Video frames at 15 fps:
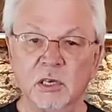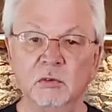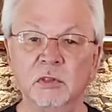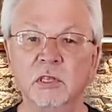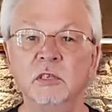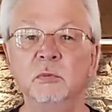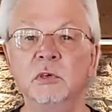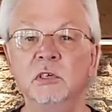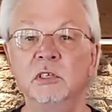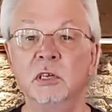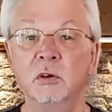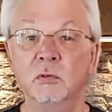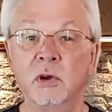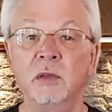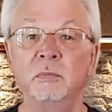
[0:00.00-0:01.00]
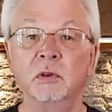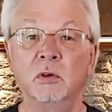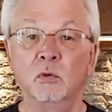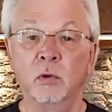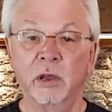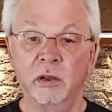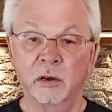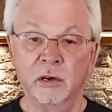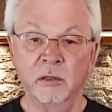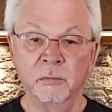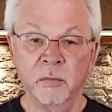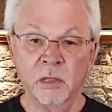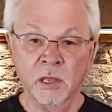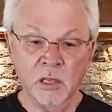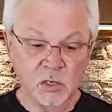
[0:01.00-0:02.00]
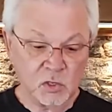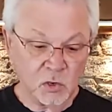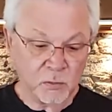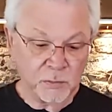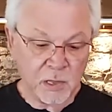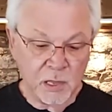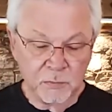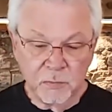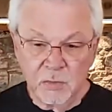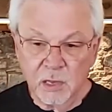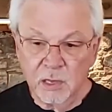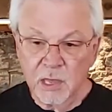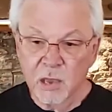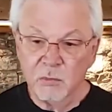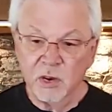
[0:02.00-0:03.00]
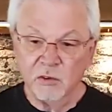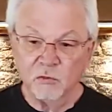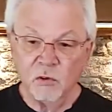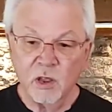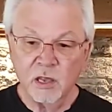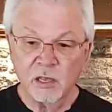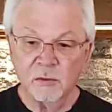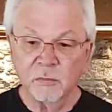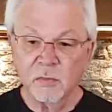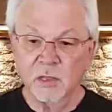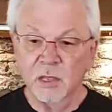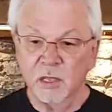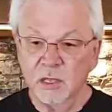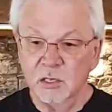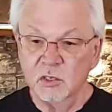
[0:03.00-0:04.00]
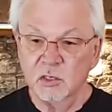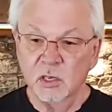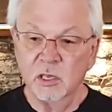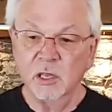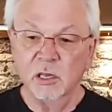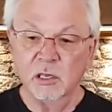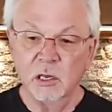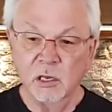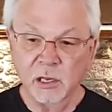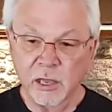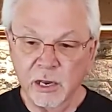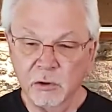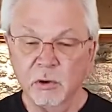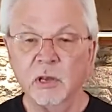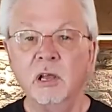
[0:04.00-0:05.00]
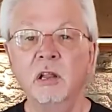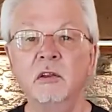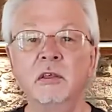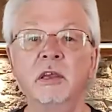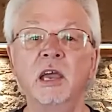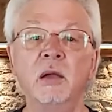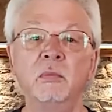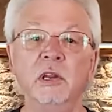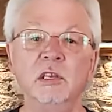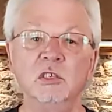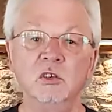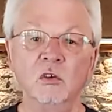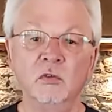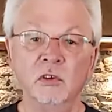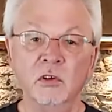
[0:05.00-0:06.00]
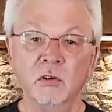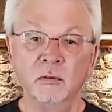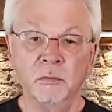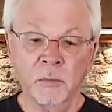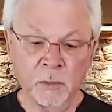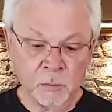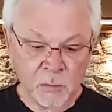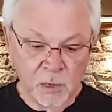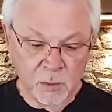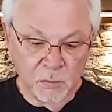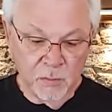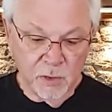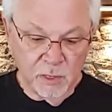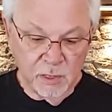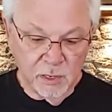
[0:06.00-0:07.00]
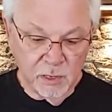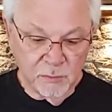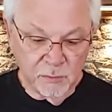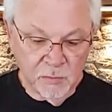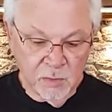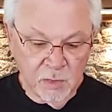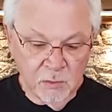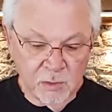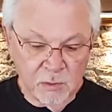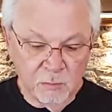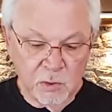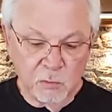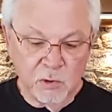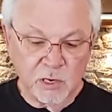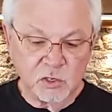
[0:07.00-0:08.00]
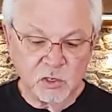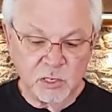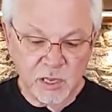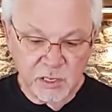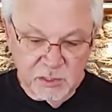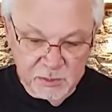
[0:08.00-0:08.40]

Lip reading: with this because it'll ripen quicker. So Cabernet Franc is a little lighter in color than Cabernet Sauvignon, but remember, as you taste,